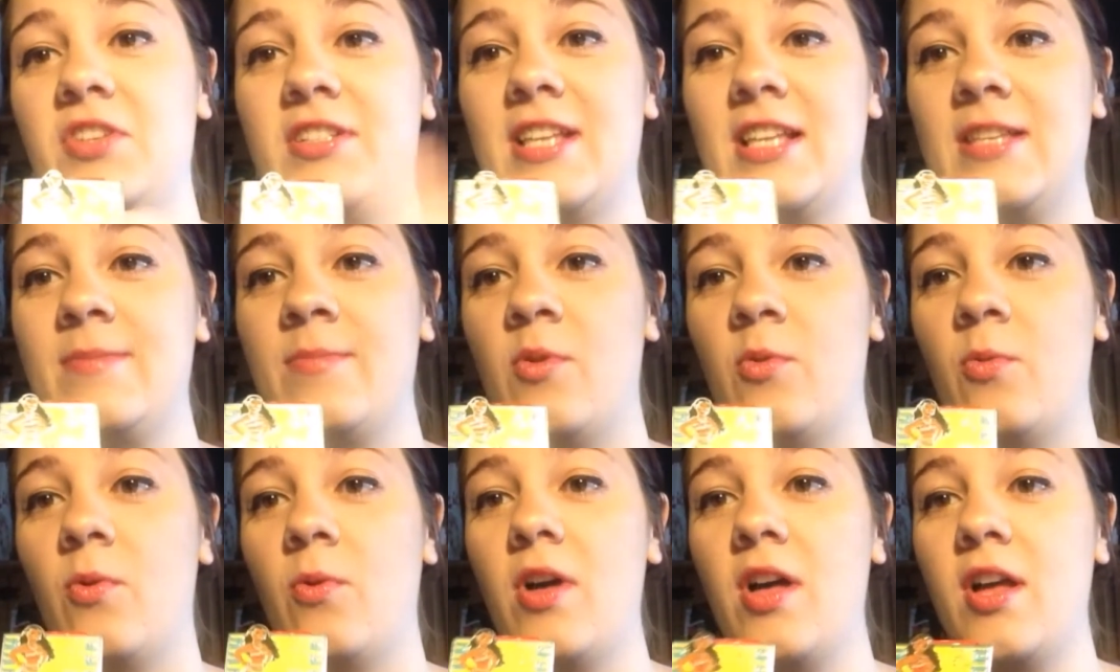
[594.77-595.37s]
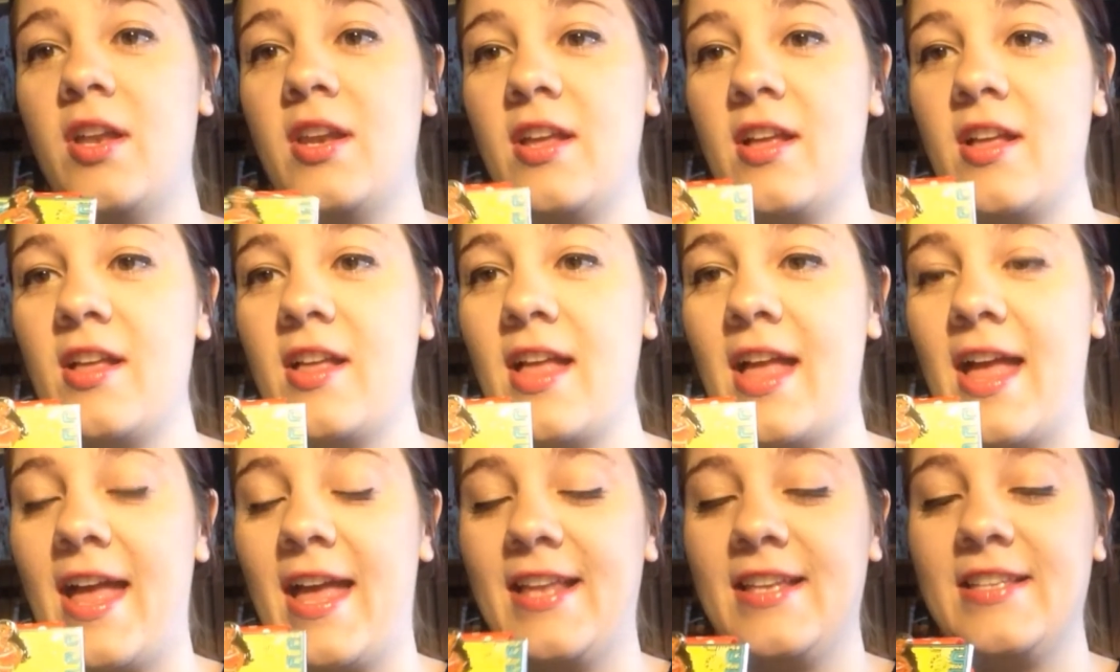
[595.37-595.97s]
It just says
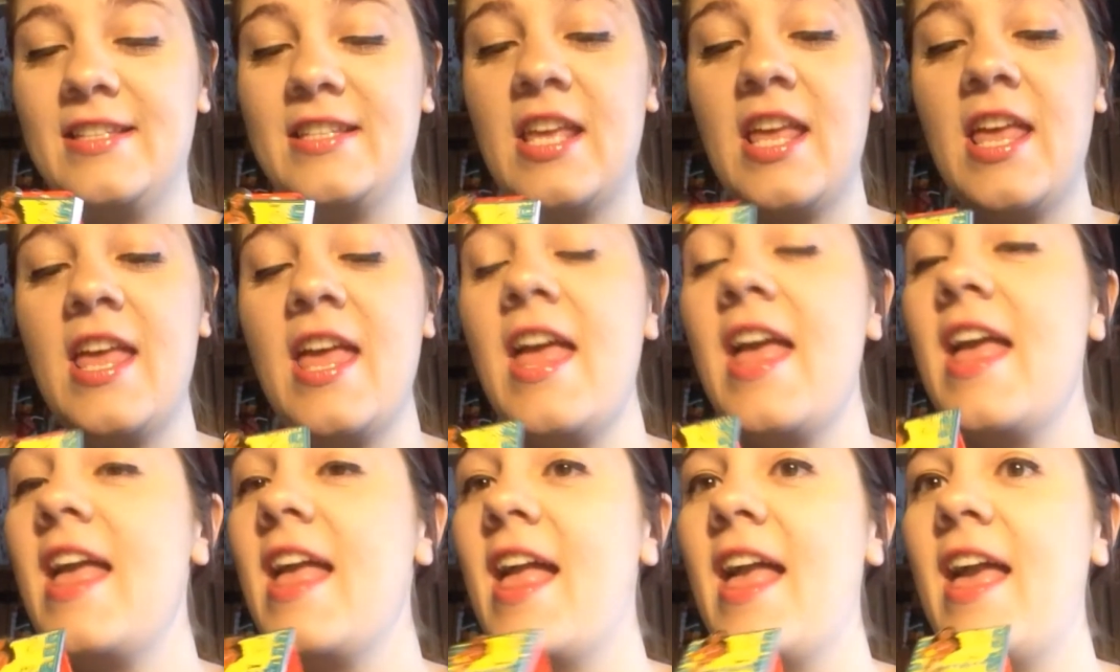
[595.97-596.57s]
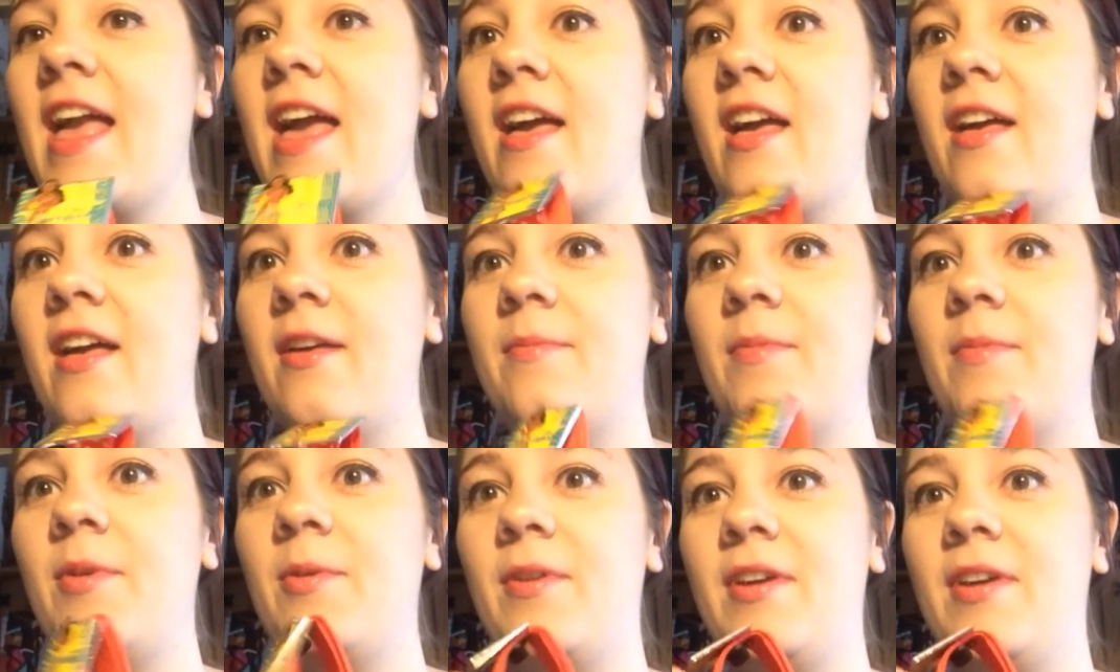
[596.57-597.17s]
Moana.
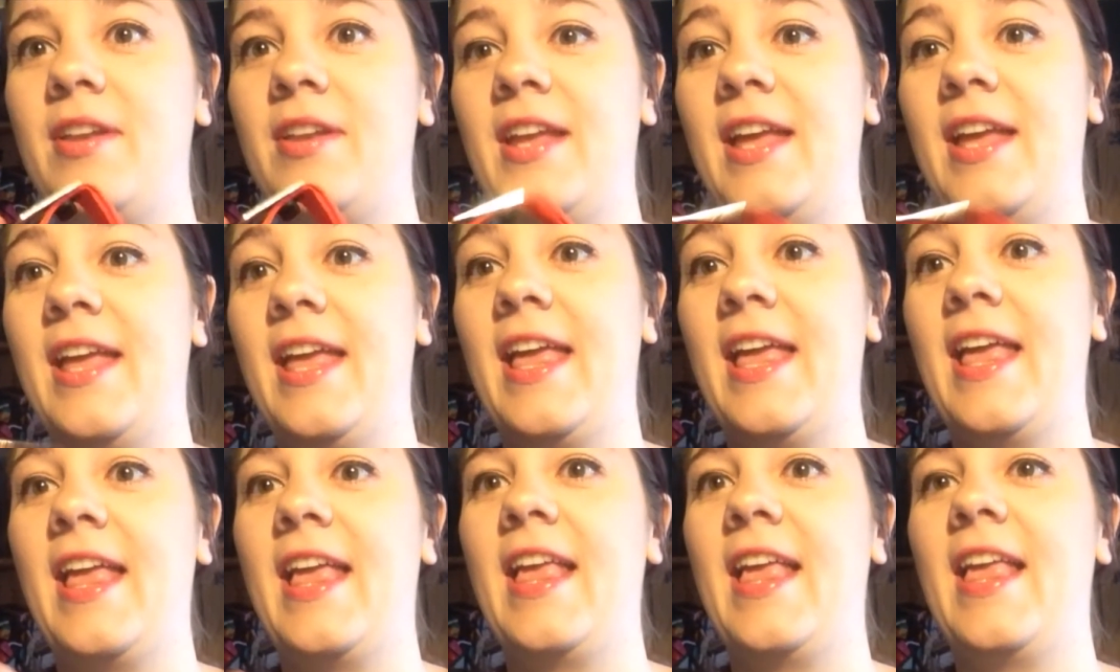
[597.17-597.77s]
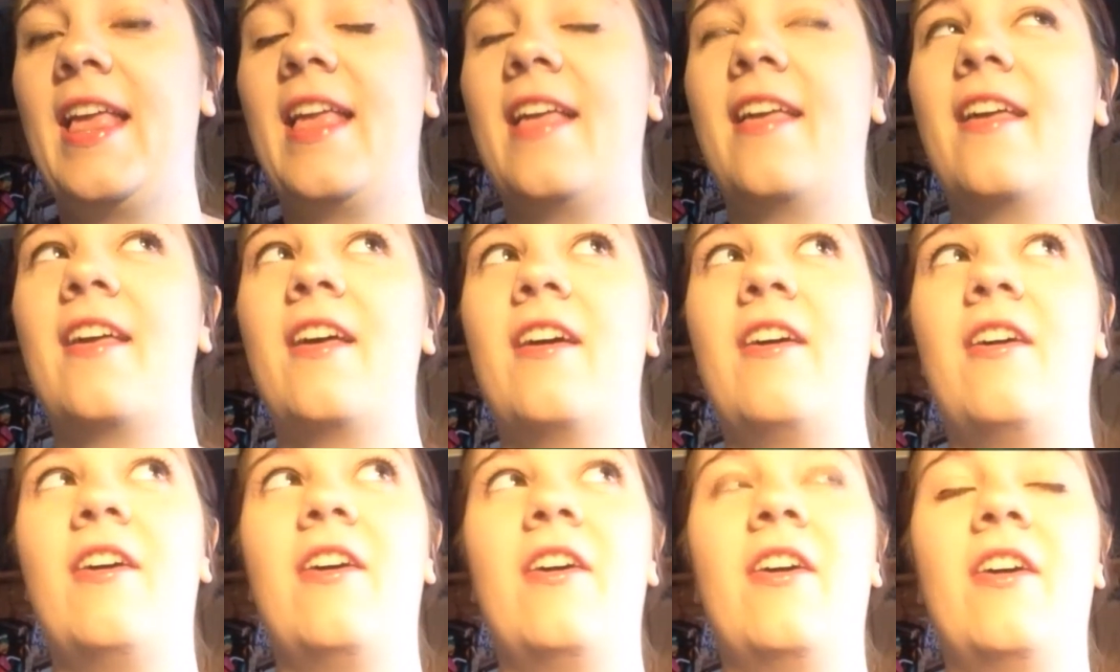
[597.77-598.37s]
And Moana.
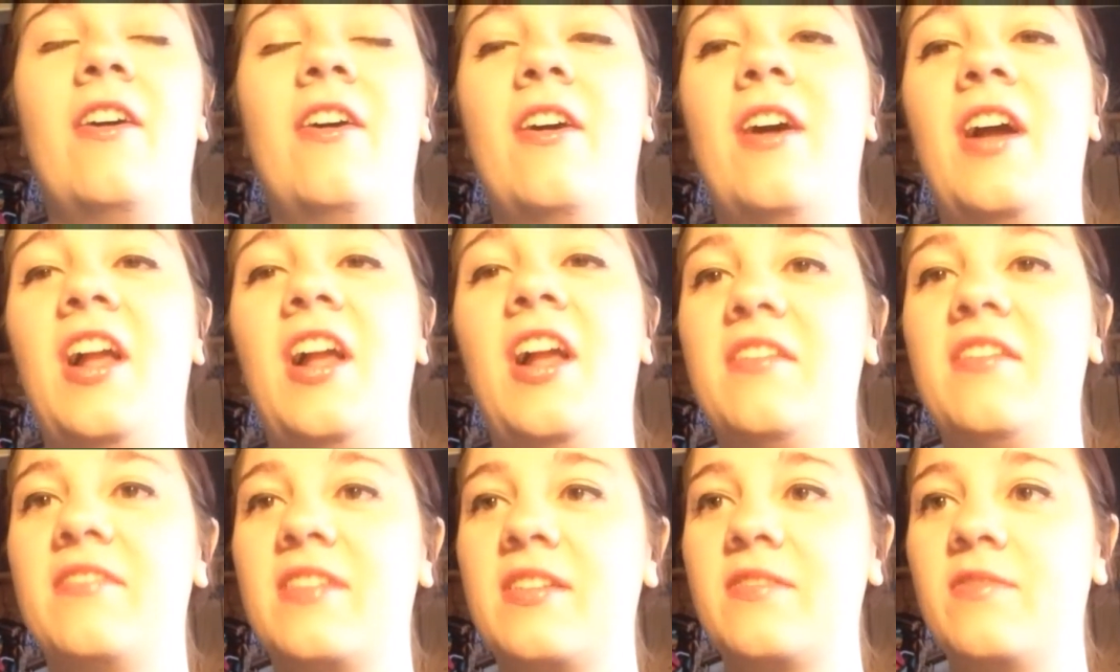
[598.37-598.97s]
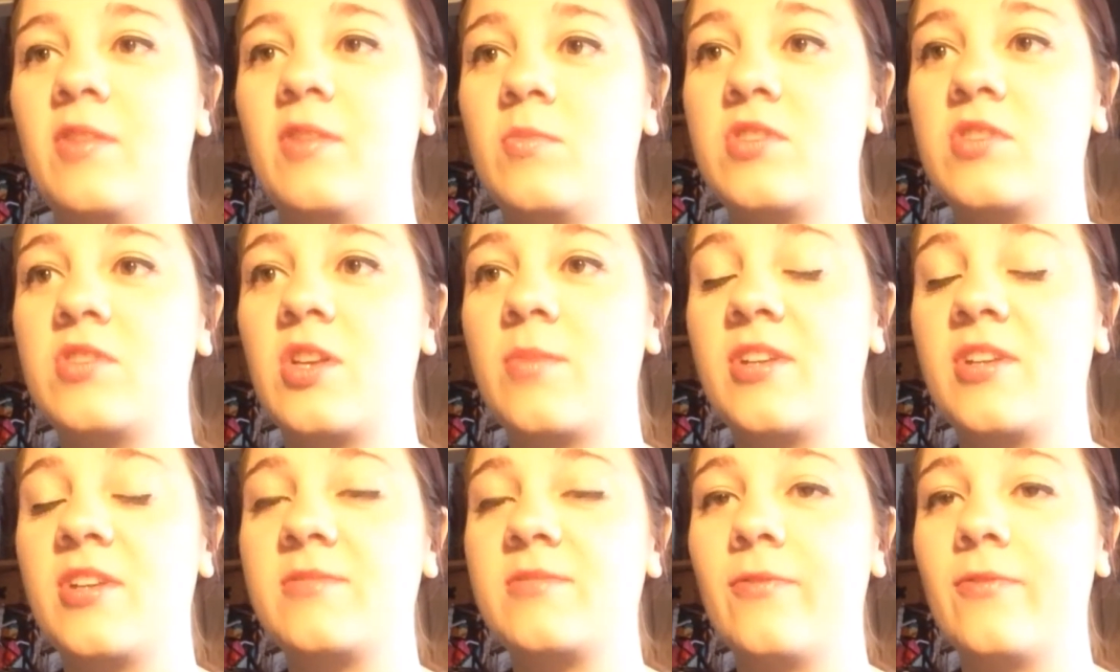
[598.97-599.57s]
Oh, I love that film
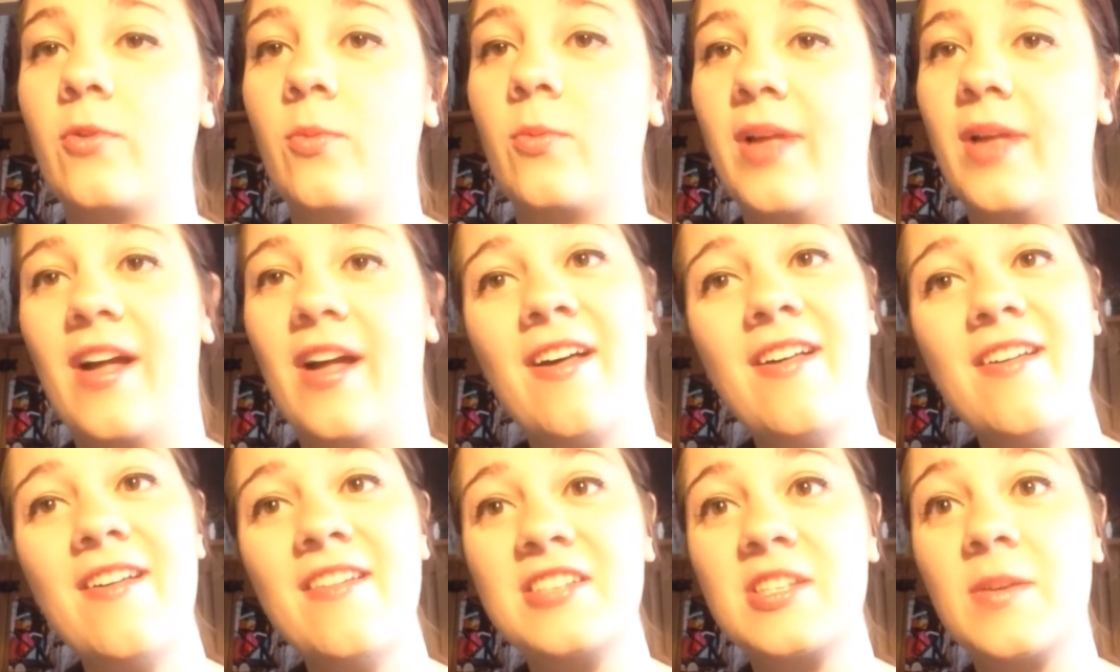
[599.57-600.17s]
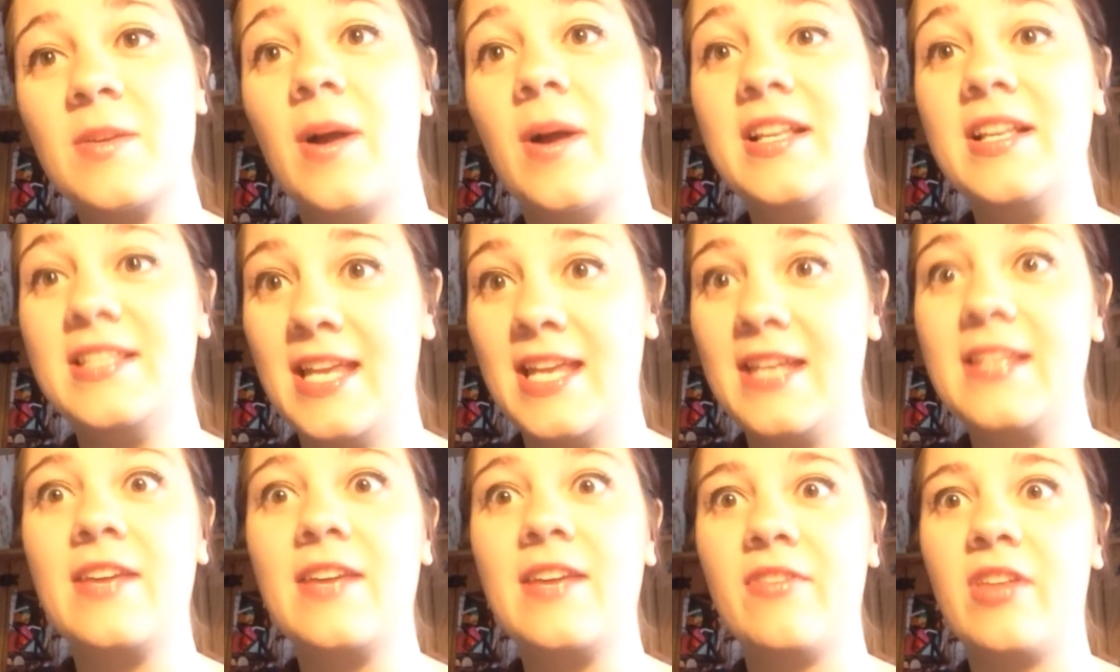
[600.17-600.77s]
so much with my heart, so I
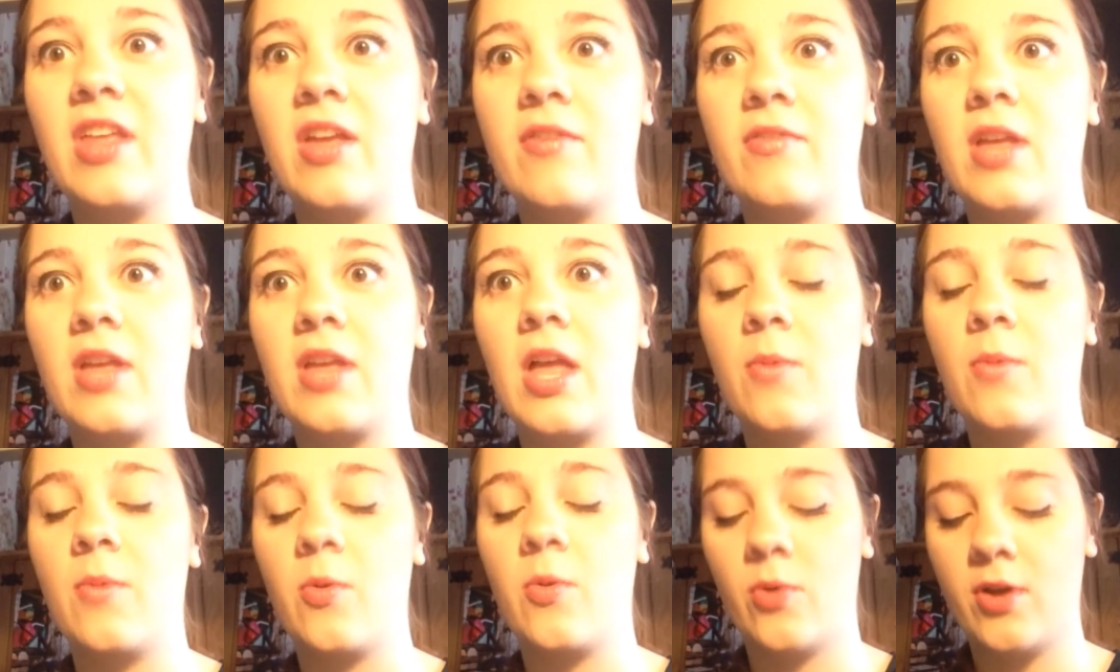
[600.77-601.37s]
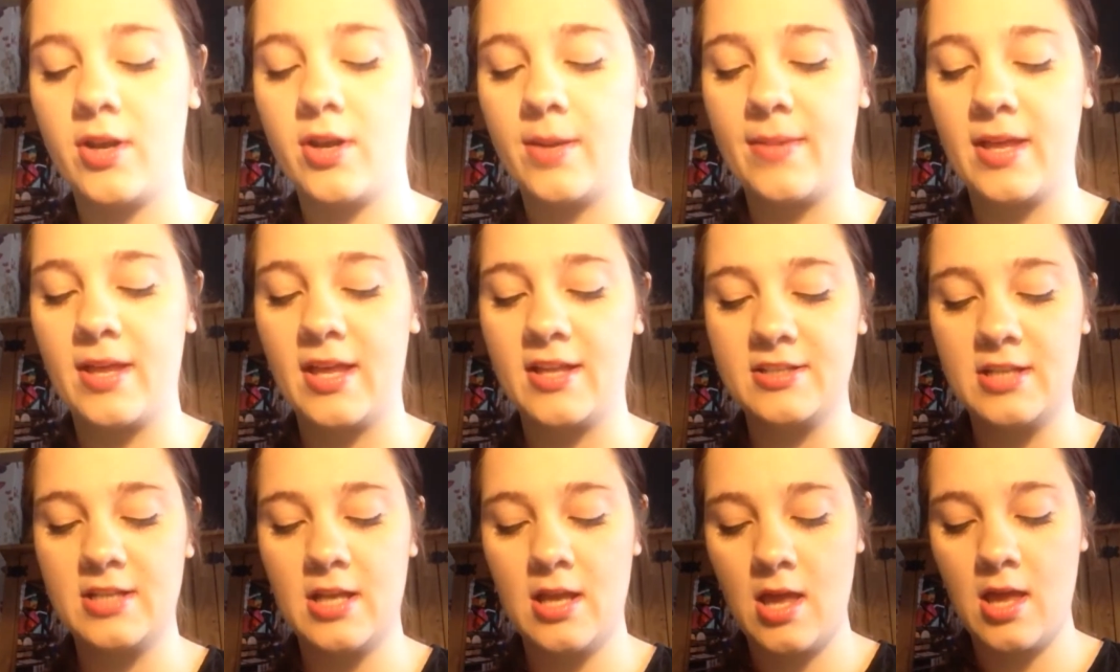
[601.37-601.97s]
did definitely have to get a Moana
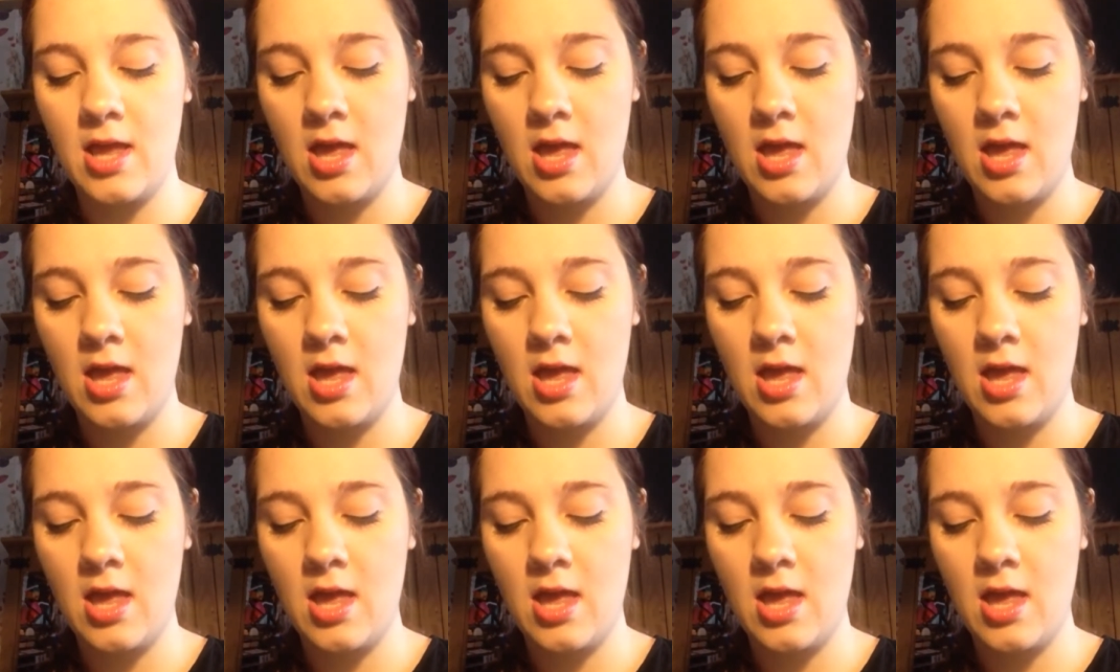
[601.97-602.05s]
badge.